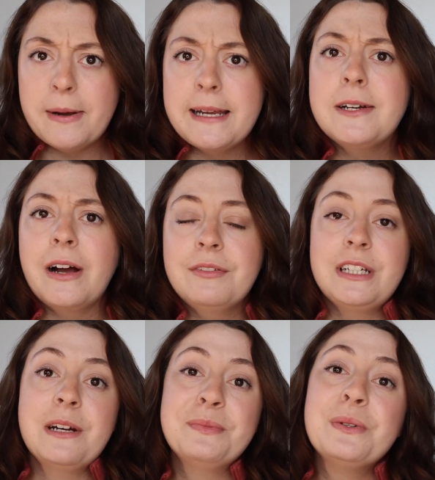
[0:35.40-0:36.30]
way you don't have
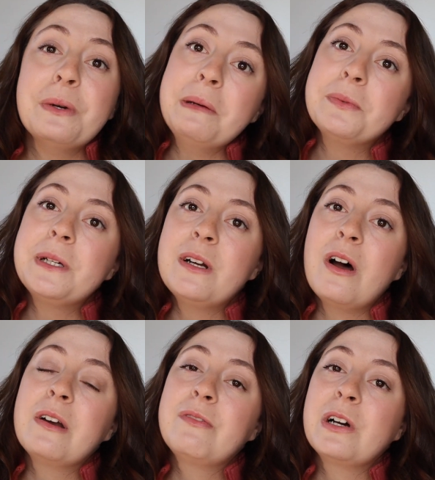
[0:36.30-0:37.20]
to hear me rambling
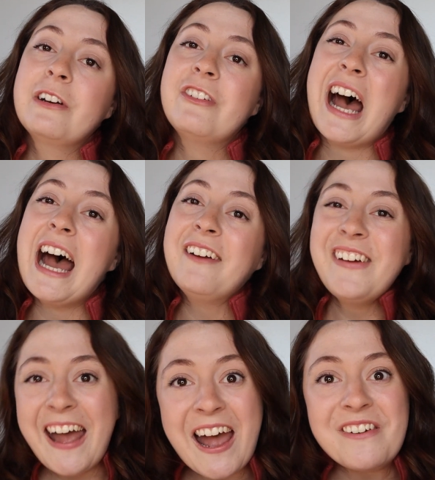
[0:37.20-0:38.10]
on for
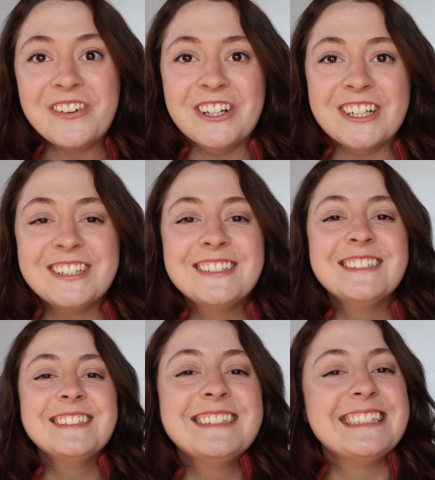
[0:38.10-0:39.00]
five ever.
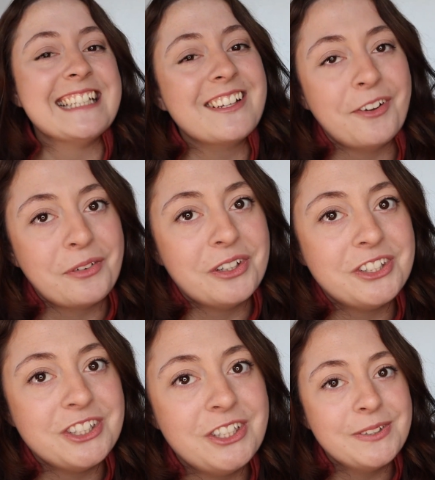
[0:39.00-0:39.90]
Does that sound good
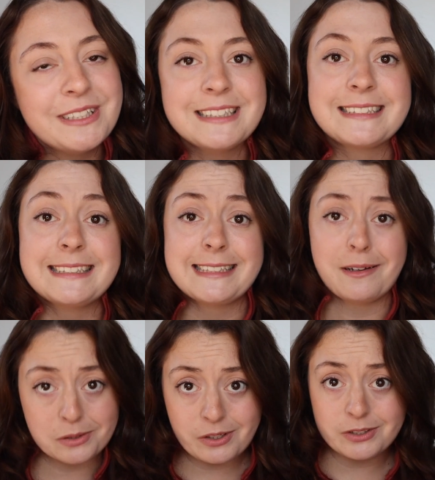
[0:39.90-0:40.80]
to you? Because it
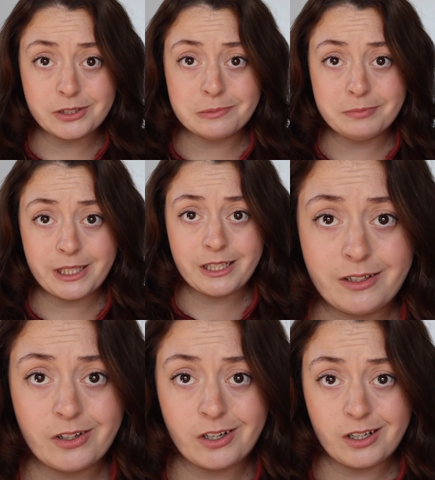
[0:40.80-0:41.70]
sounds good to me,
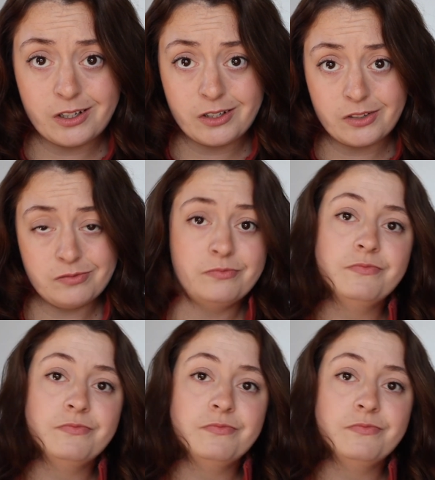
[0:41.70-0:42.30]
girl.